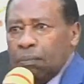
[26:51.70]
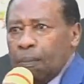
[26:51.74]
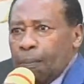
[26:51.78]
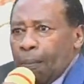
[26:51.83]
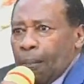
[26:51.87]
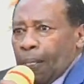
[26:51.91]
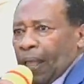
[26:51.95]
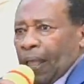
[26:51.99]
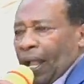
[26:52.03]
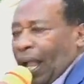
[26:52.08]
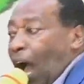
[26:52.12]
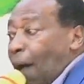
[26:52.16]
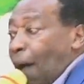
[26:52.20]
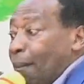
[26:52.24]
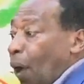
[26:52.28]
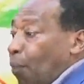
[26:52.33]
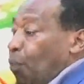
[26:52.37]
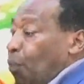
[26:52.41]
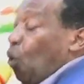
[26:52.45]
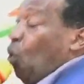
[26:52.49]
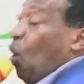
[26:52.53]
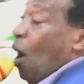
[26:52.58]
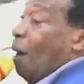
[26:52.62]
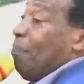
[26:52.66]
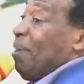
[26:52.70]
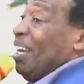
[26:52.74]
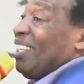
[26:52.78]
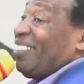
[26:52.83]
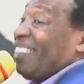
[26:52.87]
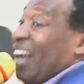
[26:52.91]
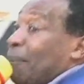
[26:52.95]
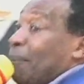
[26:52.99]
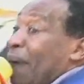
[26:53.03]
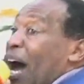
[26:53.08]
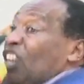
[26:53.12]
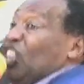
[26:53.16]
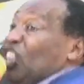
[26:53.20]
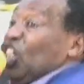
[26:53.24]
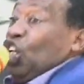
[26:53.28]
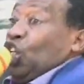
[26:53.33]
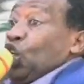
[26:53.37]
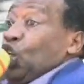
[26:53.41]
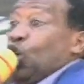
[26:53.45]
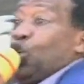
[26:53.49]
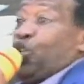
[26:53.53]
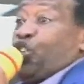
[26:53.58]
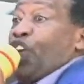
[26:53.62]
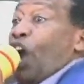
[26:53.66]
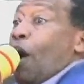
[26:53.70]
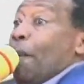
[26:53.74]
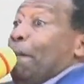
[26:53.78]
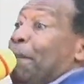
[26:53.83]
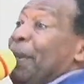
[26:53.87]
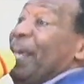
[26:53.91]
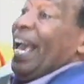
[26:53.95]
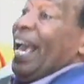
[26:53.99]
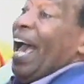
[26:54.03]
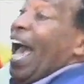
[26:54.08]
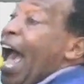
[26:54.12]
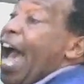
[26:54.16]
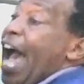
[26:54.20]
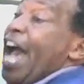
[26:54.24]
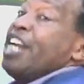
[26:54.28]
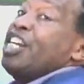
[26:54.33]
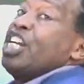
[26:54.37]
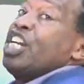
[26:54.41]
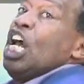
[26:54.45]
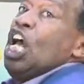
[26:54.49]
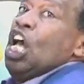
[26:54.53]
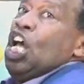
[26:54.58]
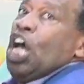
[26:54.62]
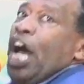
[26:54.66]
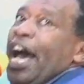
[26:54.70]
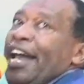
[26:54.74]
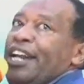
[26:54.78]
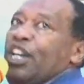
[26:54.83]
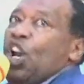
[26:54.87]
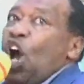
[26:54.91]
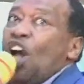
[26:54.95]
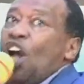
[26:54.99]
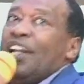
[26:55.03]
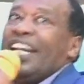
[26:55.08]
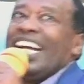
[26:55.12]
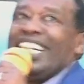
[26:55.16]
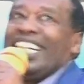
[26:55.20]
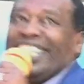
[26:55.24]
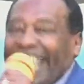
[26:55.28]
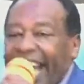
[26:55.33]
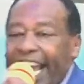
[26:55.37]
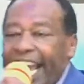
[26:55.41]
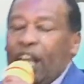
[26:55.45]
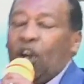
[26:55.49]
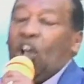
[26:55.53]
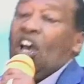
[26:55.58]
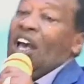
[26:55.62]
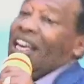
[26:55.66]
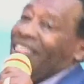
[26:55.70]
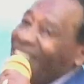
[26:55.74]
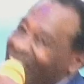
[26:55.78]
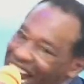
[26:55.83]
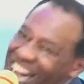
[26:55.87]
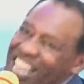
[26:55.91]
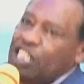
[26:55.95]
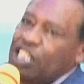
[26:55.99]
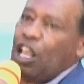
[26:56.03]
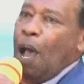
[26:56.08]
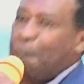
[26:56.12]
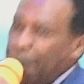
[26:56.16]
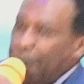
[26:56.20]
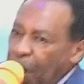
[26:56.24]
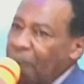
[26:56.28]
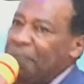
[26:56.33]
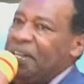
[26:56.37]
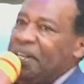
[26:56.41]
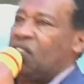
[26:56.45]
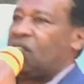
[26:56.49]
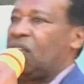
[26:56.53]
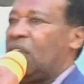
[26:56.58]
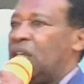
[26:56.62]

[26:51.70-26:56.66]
Kama Mungu amesema, you shall be head and not a tail. That is a promise.